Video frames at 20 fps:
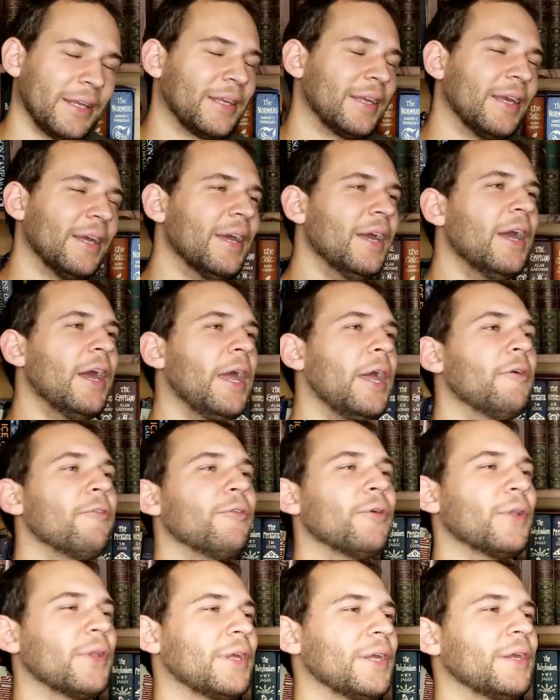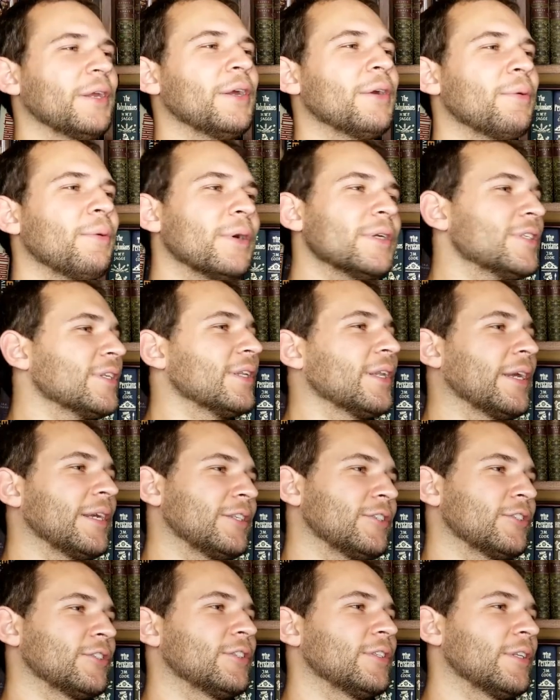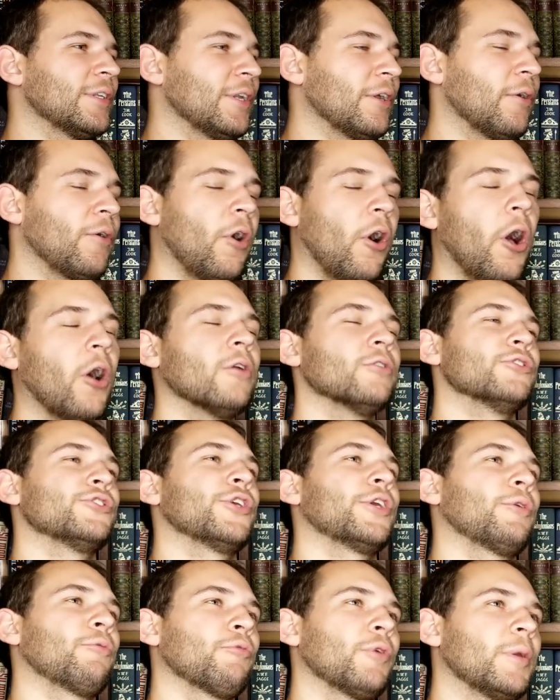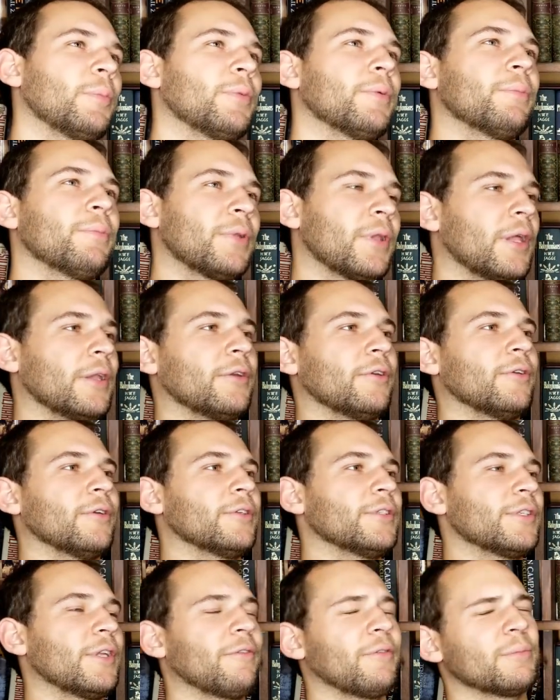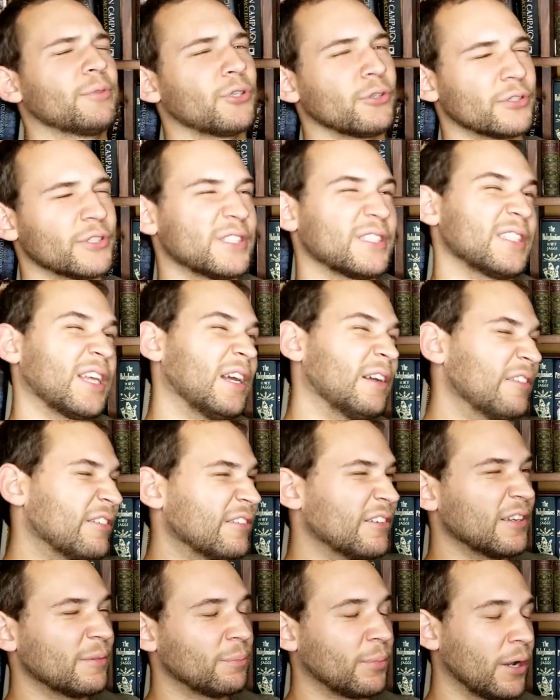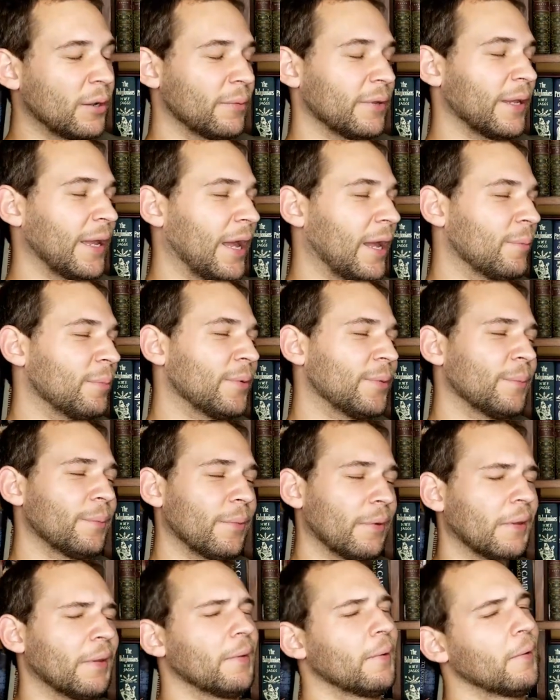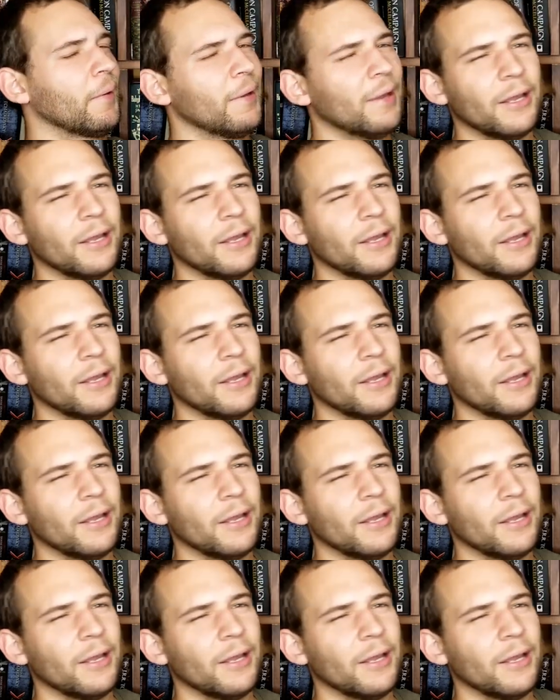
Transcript: like, it really wasn't like just you know all just like rape and plunder and stuff. I'm sure some of it probably happened, but